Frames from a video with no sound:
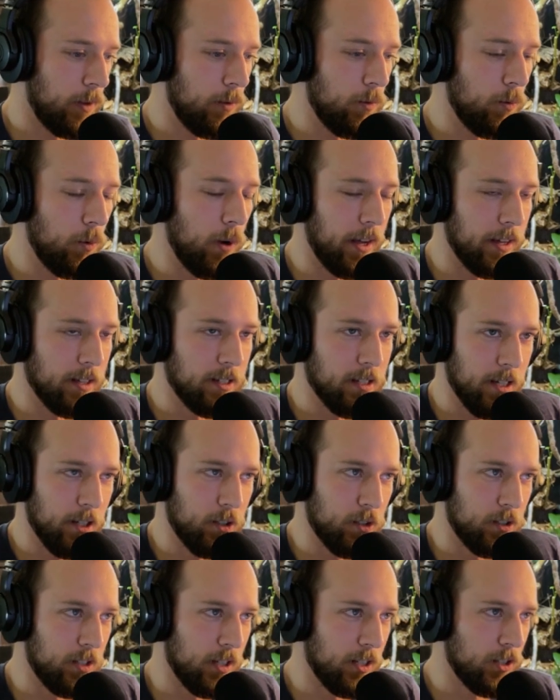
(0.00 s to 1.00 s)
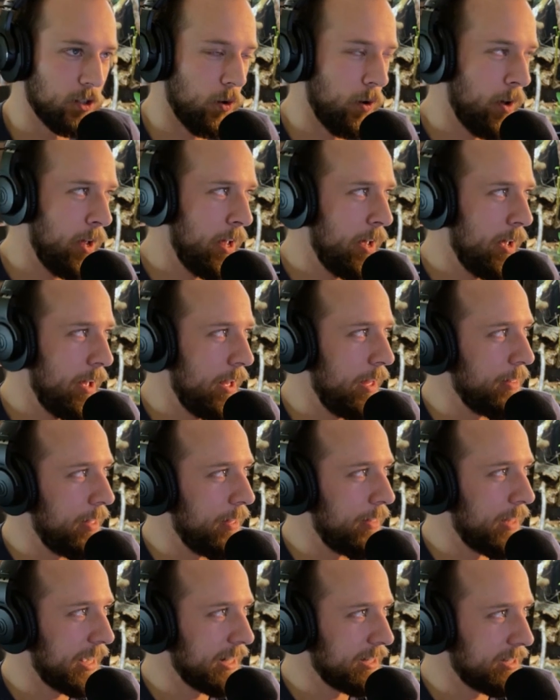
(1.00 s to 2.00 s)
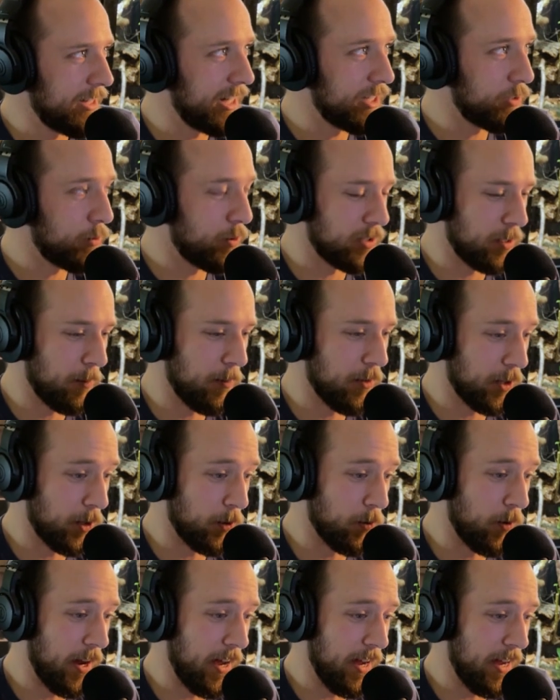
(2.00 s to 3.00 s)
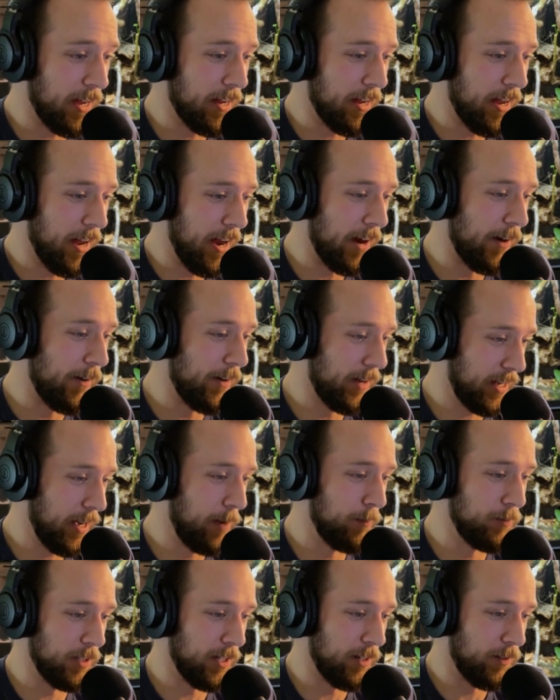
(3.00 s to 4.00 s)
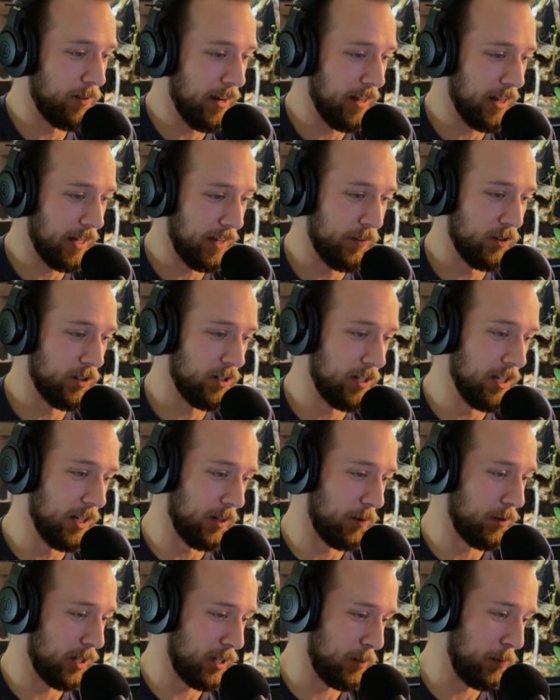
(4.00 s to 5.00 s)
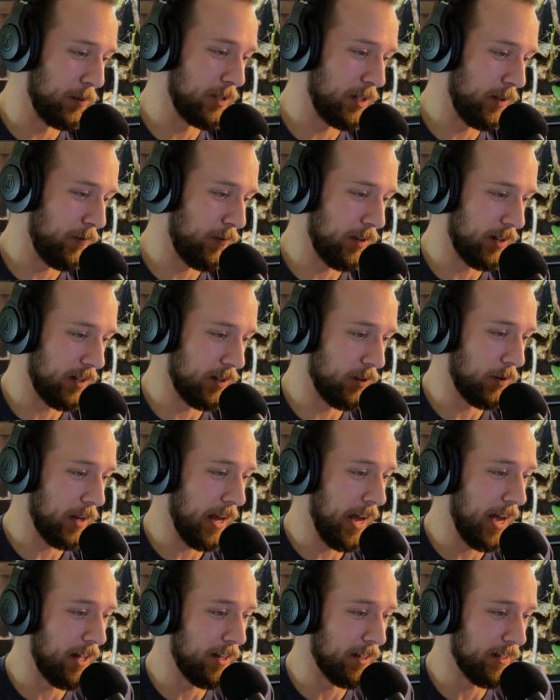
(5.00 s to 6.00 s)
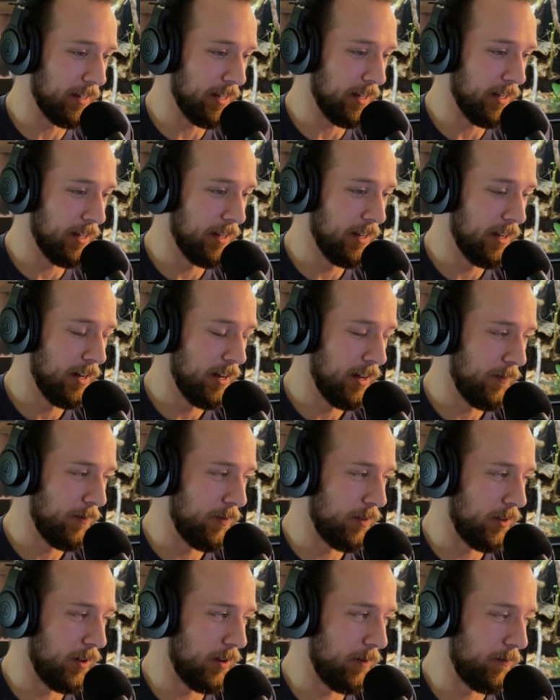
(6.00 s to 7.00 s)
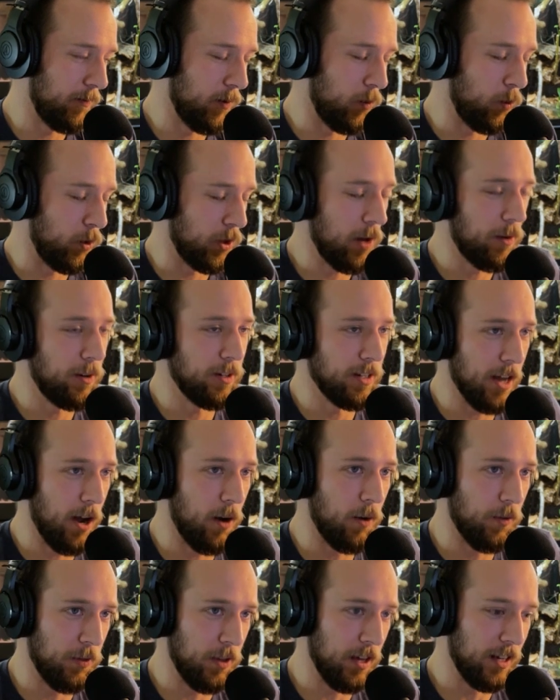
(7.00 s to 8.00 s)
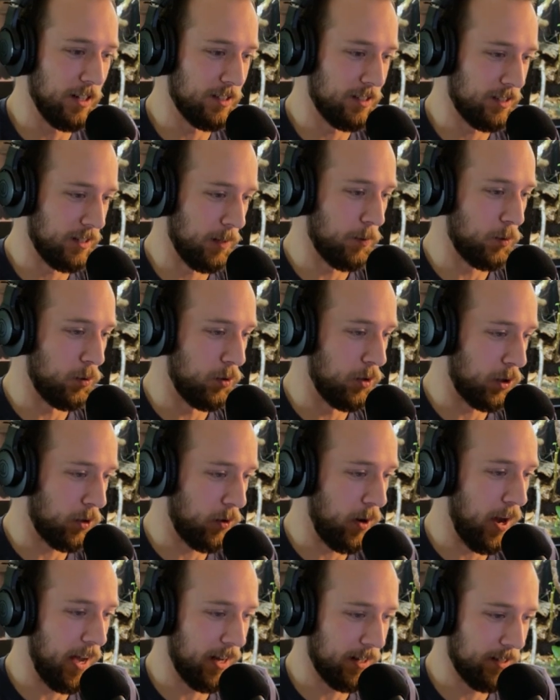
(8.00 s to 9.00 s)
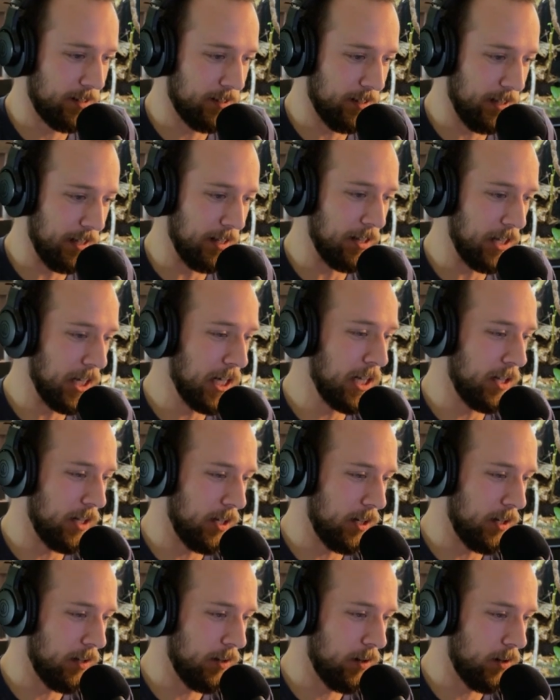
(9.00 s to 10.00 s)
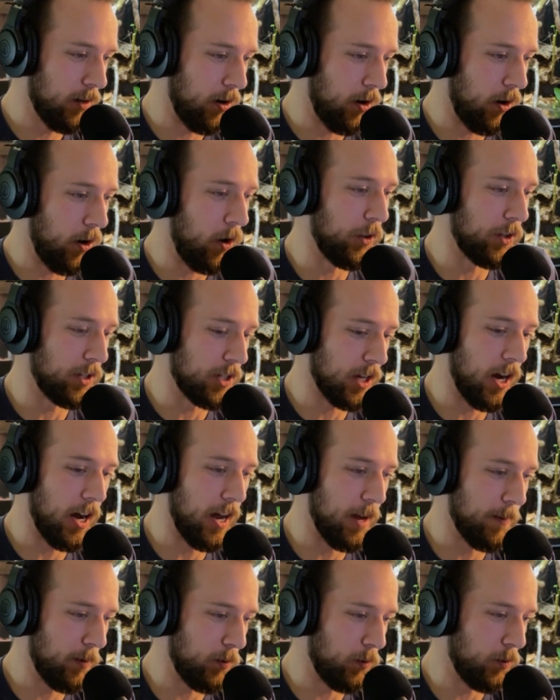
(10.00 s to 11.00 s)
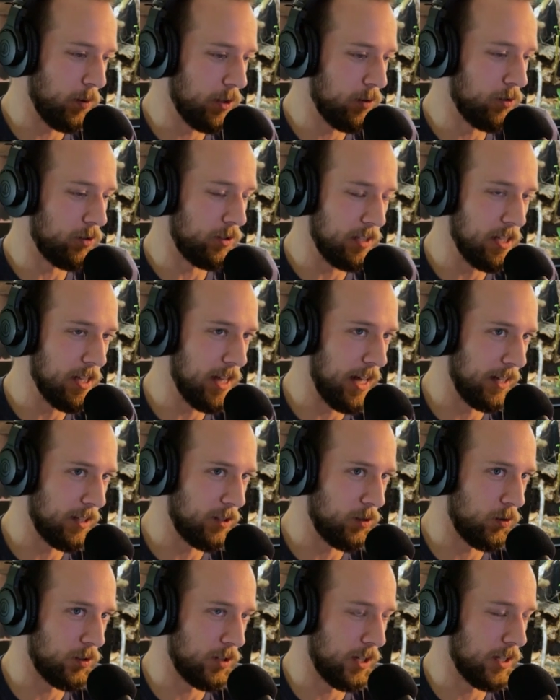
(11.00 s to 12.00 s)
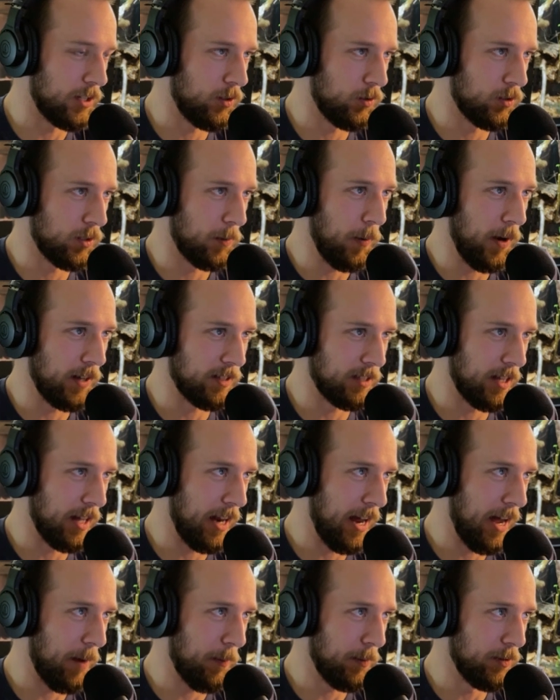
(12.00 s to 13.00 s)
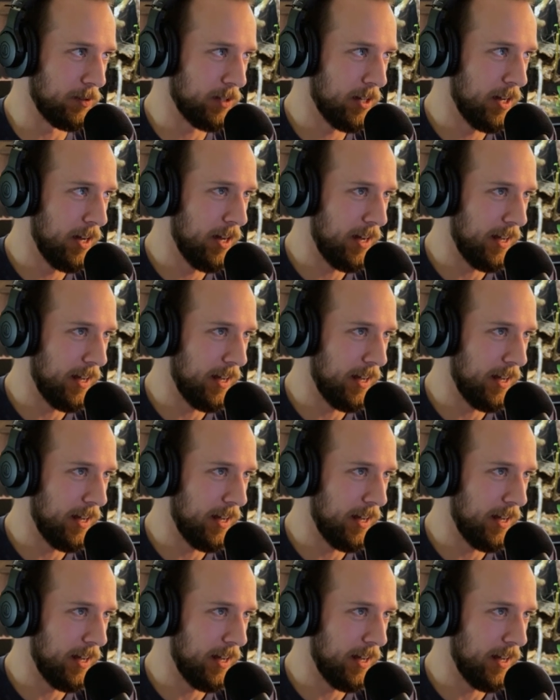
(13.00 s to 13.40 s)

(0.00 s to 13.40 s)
Right. Interesting. So, and I guess that's where some of the gray area comes in, right? Like if you're dealing with a specific locality, without a doubt, things slip through the cracks illegally all the time. And we do see that. So it's no surprise that that happens.